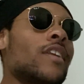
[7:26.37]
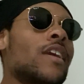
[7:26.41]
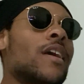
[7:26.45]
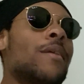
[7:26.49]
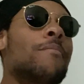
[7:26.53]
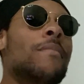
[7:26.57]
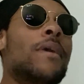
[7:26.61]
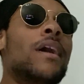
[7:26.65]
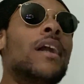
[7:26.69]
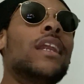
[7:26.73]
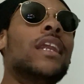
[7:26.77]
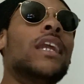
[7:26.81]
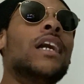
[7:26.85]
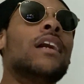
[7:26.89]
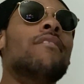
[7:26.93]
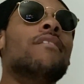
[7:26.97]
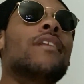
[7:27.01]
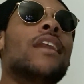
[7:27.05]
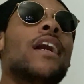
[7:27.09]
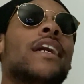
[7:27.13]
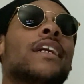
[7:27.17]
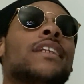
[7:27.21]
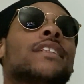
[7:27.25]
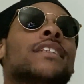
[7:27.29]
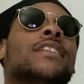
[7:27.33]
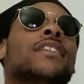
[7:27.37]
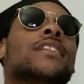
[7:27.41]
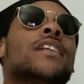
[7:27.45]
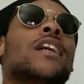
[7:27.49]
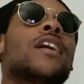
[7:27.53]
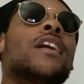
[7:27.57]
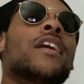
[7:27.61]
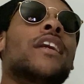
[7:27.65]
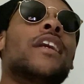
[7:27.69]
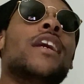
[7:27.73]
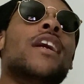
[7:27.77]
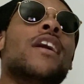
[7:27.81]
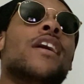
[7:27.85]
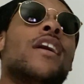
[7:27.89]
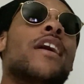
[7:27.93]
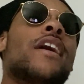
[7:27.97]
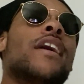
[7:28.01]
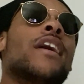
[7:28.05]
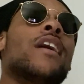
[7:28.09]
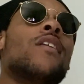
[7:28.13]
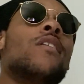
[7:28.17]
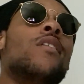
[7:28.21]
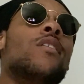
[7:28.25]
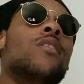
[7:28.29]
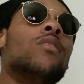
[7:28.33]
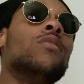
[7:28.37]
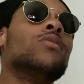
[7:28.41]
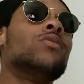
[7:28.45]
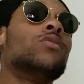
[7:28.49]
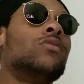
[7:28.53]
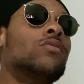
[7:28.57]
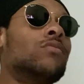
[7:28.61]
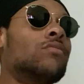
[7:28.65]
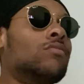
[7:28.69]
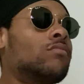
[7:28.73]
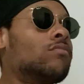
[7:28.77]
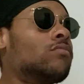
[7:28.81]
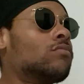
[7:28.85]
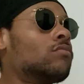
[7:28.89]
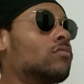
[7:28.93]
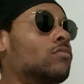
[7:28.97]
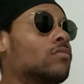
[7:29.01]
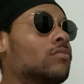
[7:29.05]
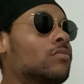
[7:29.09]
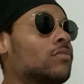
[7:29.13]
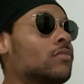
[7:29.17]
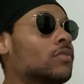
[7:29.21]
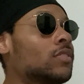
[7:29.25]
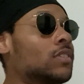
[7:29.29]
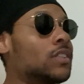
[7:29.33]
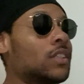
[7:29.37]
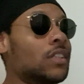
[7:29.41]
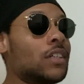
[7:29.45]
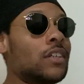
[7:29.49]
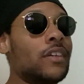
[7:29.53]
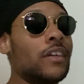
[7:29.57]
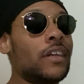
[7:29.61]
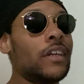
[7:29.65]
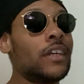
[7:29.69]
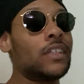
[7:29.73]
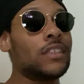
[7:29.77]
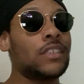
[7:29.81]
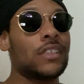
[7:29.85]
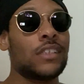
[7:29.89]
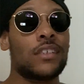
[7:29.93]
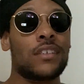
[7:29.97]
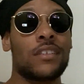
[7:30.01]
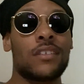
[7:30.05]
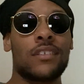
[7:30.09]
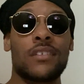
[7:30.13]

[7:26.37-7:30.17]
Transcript: My love life suck, y'all. I ain't gonna hold you. Shit crazy.